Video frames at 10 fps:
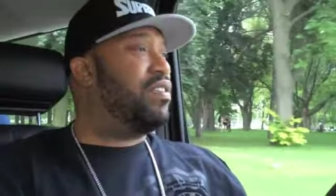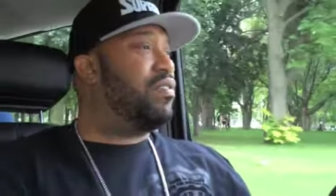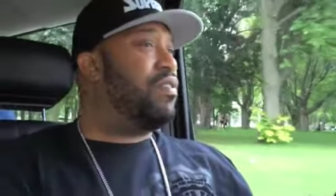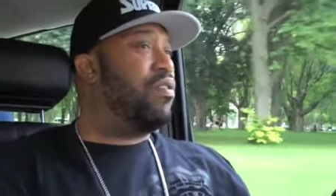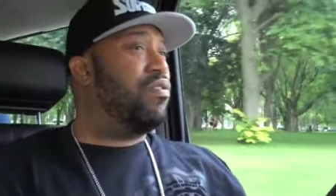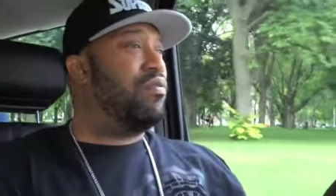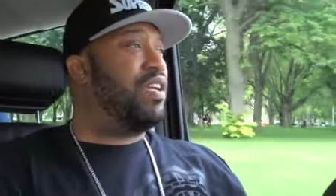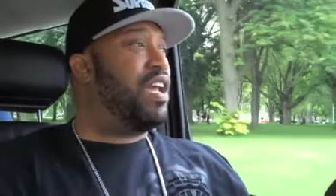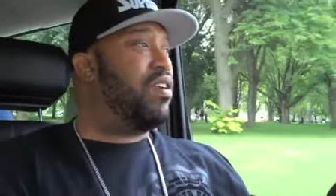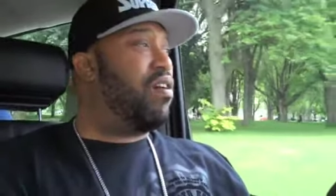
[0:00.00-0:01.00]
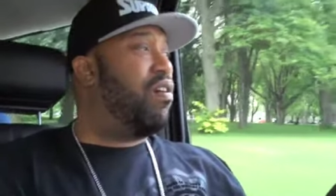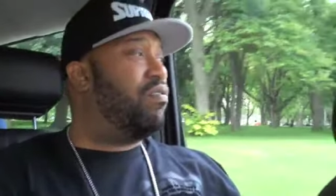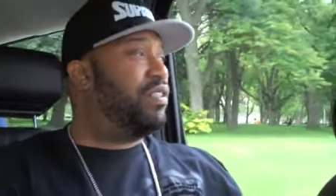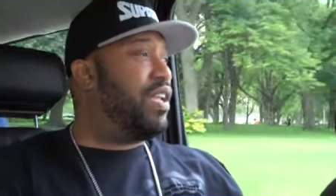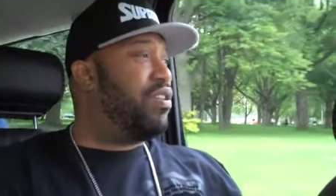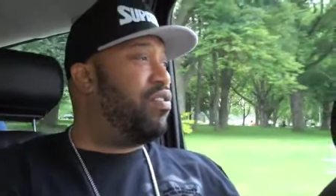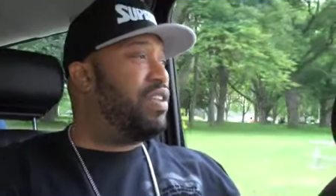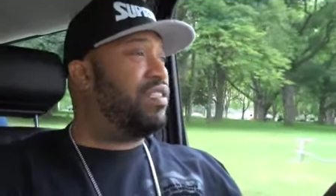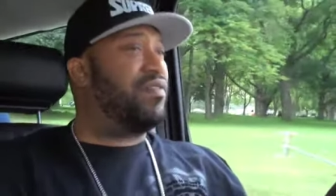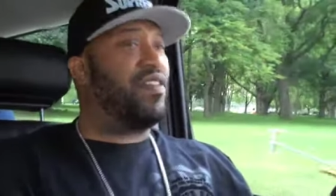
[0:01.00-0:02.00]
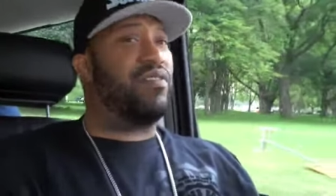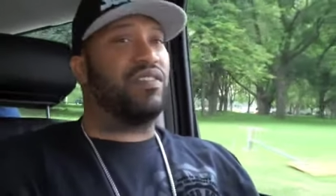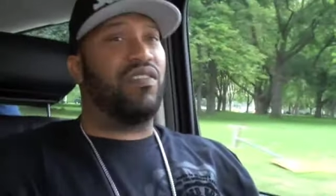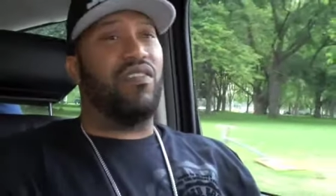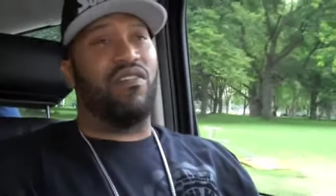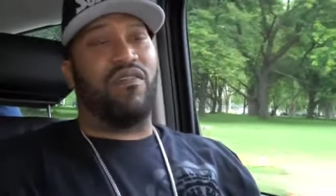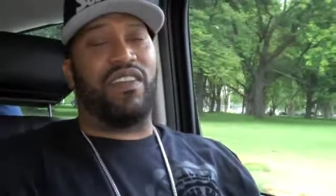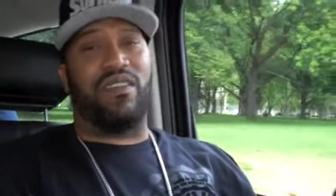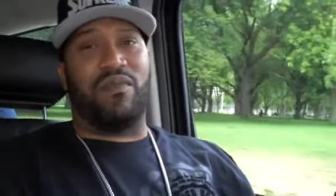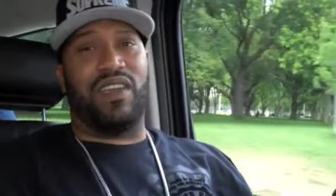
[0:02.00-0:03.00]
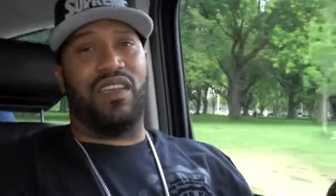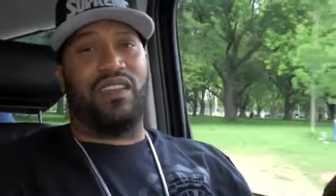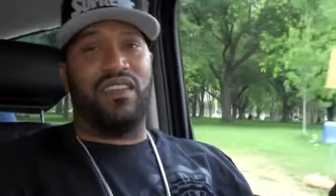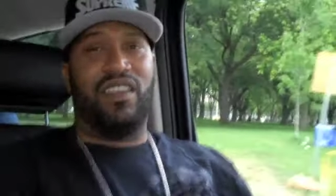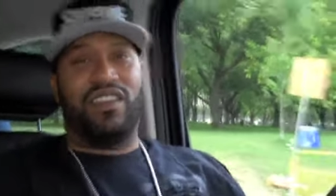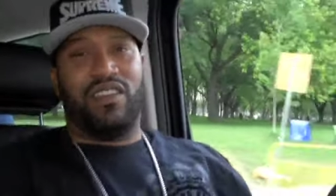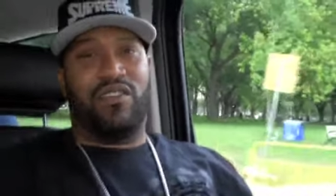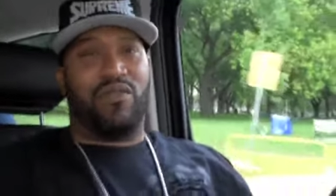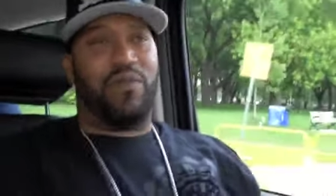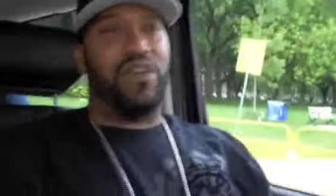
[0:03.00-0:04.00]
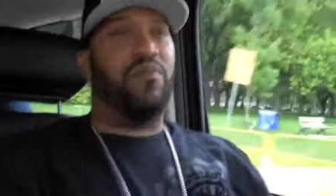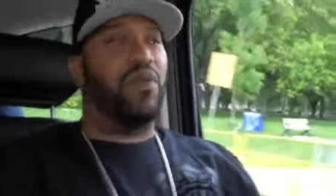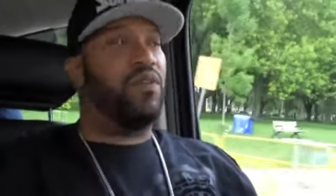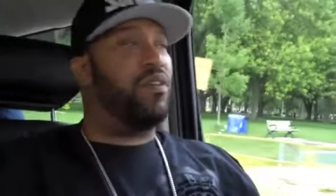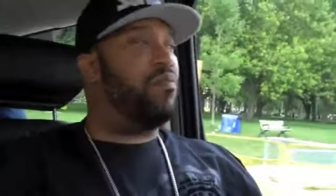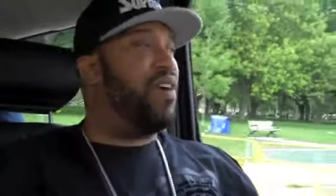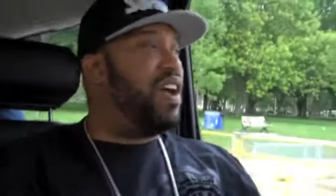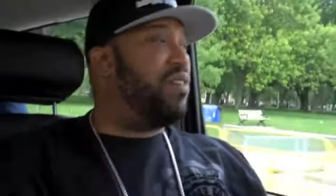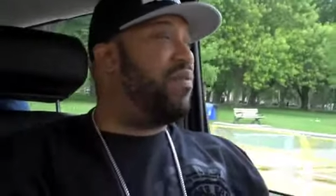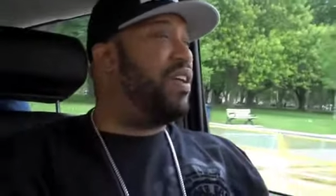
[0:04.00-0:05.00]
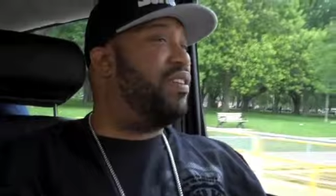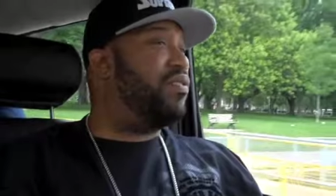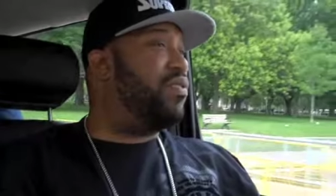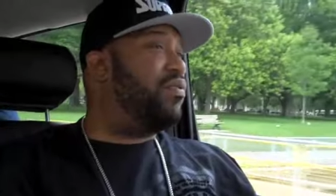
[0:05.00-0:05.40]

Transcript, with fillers: And you know, we got a call like, "Yo, I just found this song over here, man, with Pimp on it and Pac, man." So.